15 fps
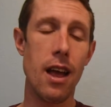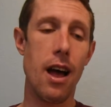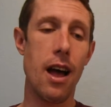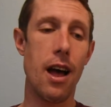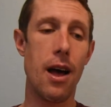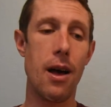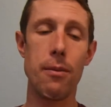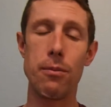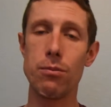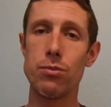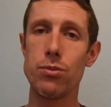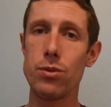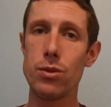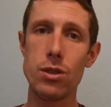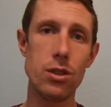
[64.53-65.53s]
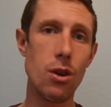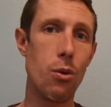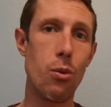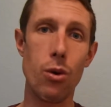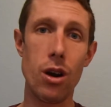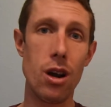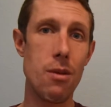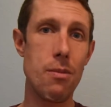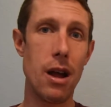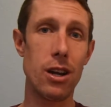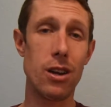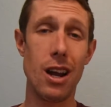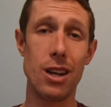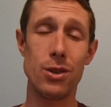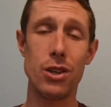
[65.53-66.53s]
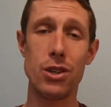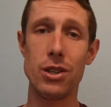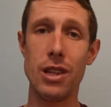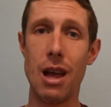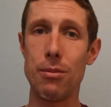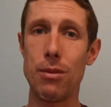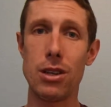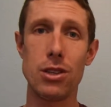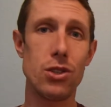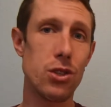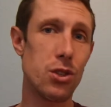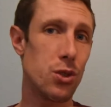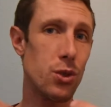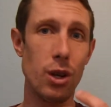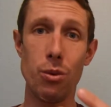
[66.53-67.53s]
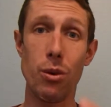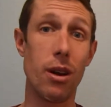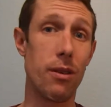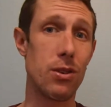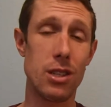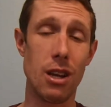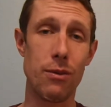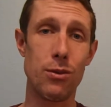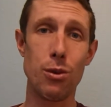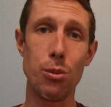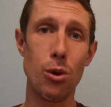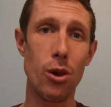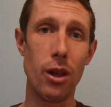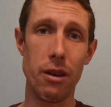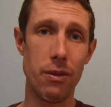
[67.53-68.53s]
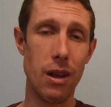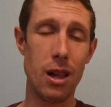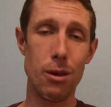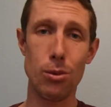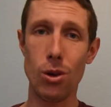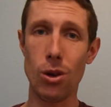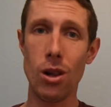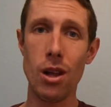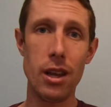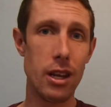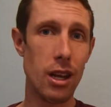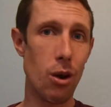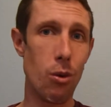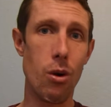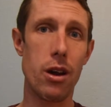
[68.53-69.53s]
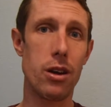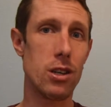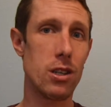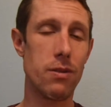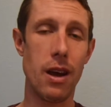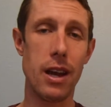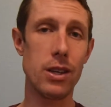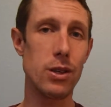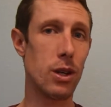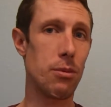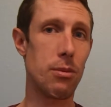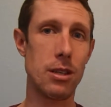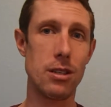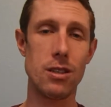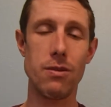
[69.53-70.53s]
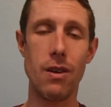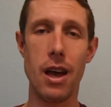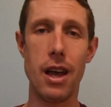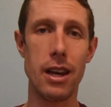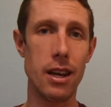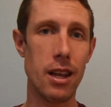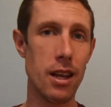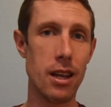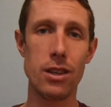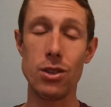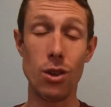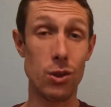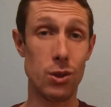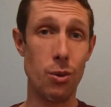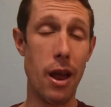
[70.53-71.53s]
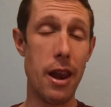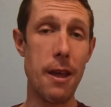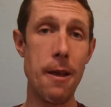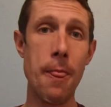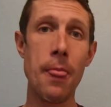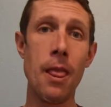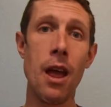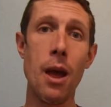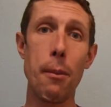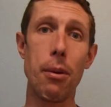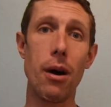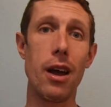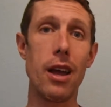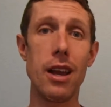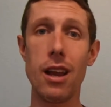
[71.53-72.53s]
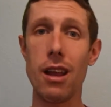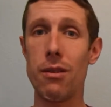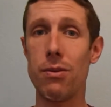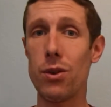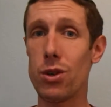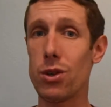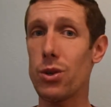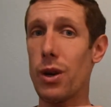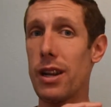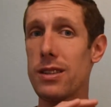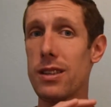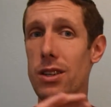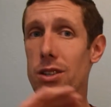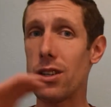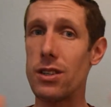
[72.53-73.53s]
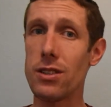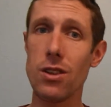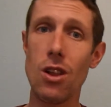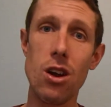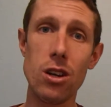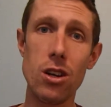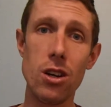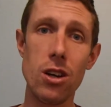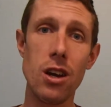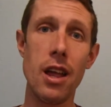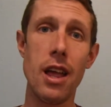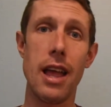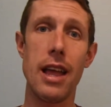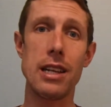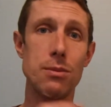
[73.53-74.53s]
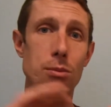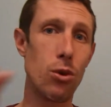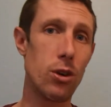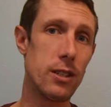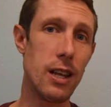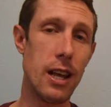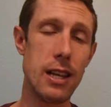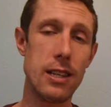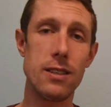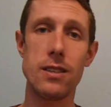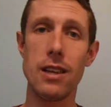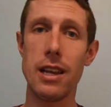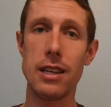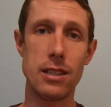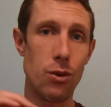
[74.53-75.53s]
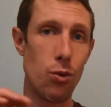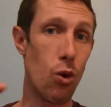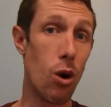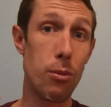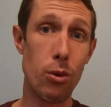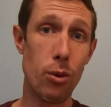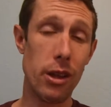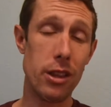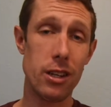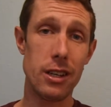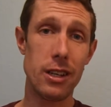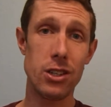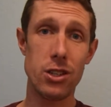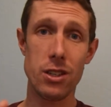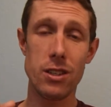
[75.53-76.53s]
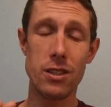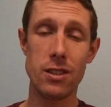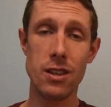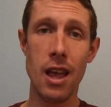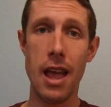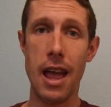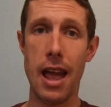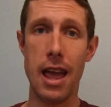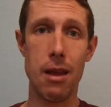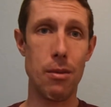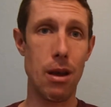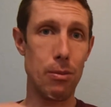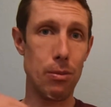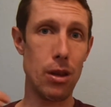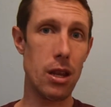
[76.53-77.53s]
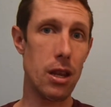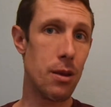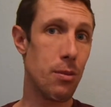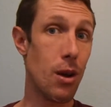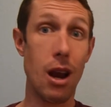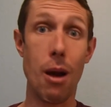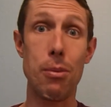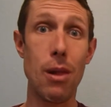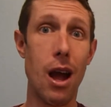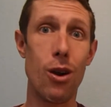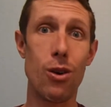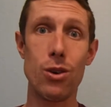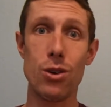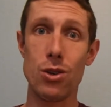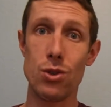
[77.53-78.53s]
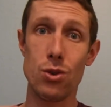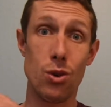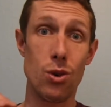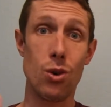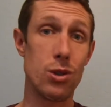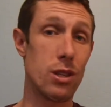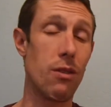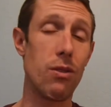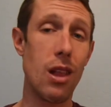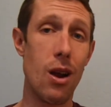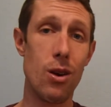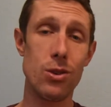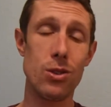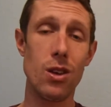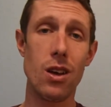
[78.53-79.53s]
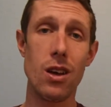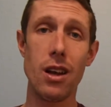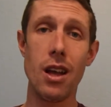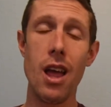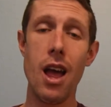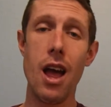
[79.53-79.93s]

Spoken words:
don't worry about your hydration that much. Just drink whatever's comfortable and available. Water is fine, drink mix is fine, don't sweat it. But if your training session is longer, it's more intense, it's in warmer weather conditions, and it might be a couple hours or several hours long,